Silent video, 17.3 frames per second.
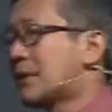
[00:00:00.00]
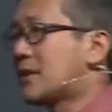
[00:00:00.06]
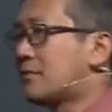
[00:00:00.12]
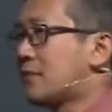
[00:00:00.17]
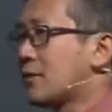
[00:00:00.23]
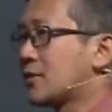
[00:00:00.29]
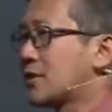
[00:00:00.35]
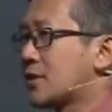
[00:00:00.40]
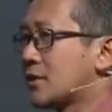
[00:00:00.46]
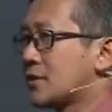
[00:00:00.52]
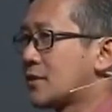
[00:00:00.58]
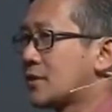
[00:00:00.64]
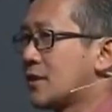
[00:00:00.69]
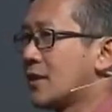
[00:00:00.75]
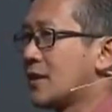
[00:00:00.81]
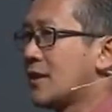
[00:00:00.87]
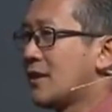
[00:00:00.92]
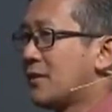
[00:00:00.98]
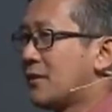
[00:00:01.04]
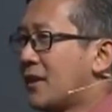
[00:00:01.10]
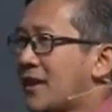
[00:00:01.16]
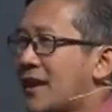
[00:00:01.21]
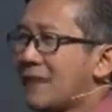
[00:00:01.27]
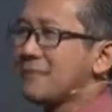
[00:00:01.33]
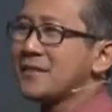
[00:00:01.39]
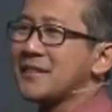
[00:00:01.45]
devotions,
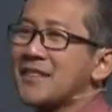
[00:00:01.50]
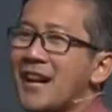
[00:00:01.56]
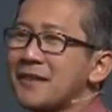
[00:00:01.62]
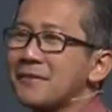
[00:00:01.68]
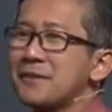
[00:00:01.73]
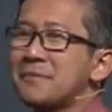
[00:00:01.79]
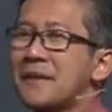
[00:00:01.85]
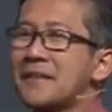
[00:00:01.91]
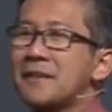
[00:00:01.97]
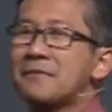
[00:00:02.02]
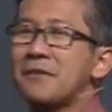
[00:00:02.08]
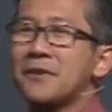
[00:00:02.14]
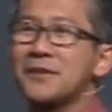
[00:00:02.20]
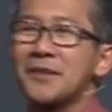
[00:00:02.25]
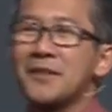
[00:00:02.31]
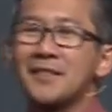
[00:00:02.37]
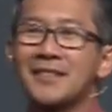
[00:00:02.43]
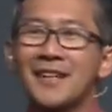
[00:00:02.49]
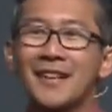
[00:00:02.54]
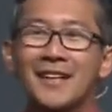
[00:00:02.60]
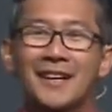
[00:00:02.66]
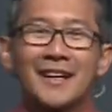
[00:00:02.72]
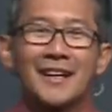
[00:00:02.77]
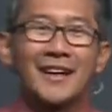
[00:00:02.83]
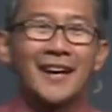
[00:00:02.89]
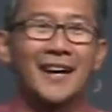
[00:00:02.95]
when I'm done with my devotions,
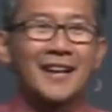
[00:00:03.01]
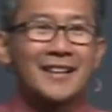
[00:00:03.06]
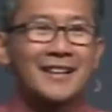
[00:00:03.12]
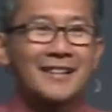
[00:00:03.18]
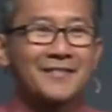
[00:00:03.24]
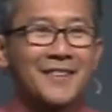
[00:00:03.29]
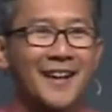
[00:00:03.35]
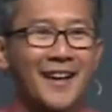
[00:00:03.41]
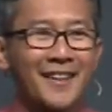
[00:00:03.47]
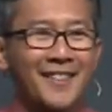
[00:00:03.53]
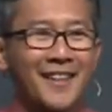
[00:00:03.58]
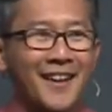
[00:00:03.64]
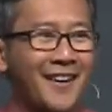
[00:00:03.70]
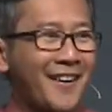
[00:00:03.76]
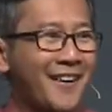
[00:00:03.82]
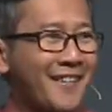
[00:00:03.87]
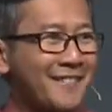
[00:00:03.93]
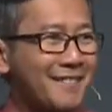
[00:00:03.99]
I leave God there.